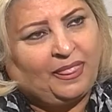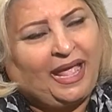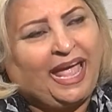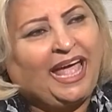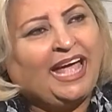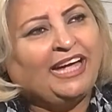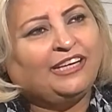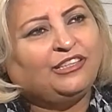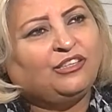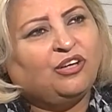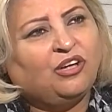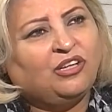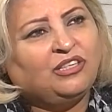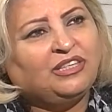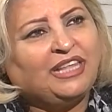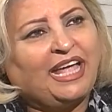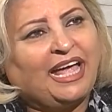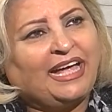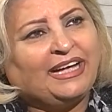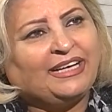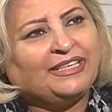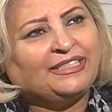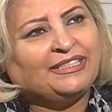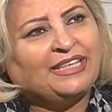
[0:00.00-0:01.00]
I don't
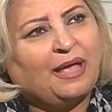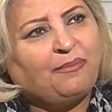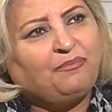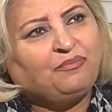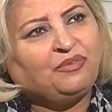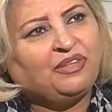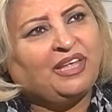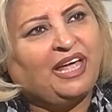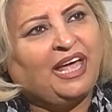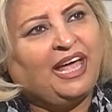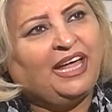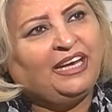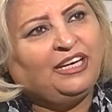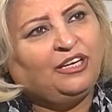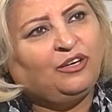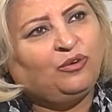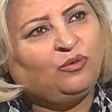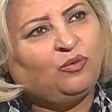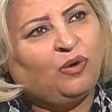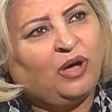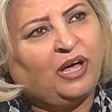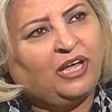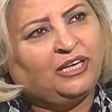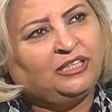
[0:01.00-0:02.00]
accept
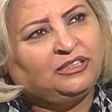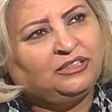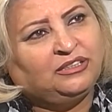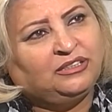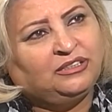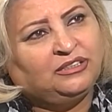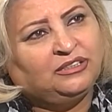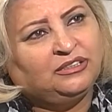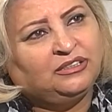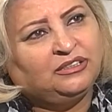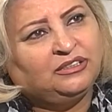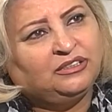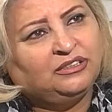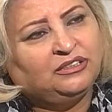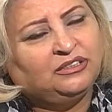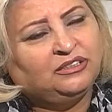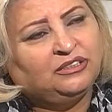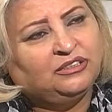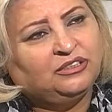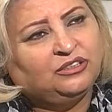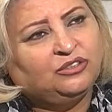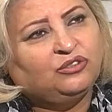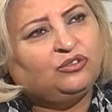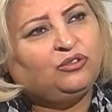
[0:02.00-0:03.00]
anyone
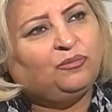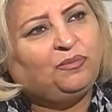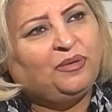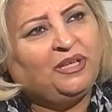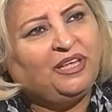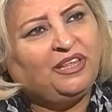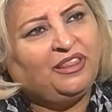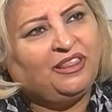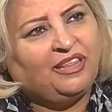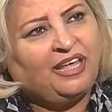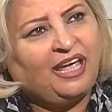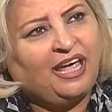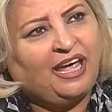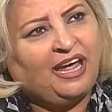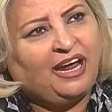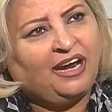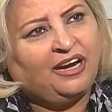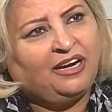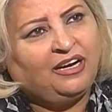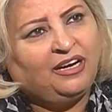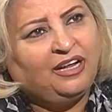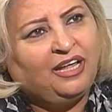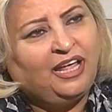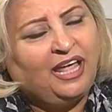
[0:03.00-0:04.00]
to be
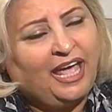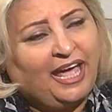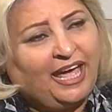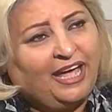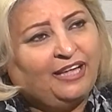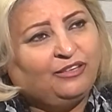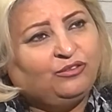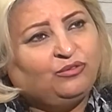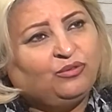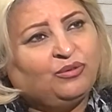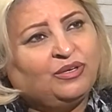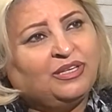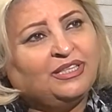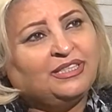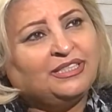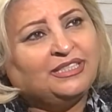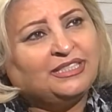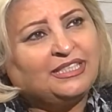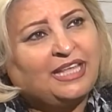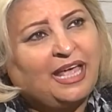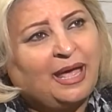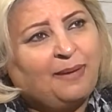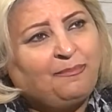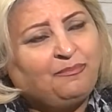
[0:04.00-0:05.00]
there and to
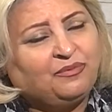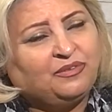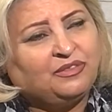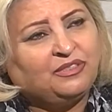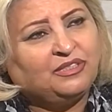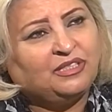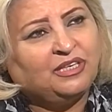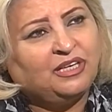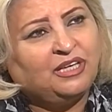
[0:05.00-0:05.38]
accept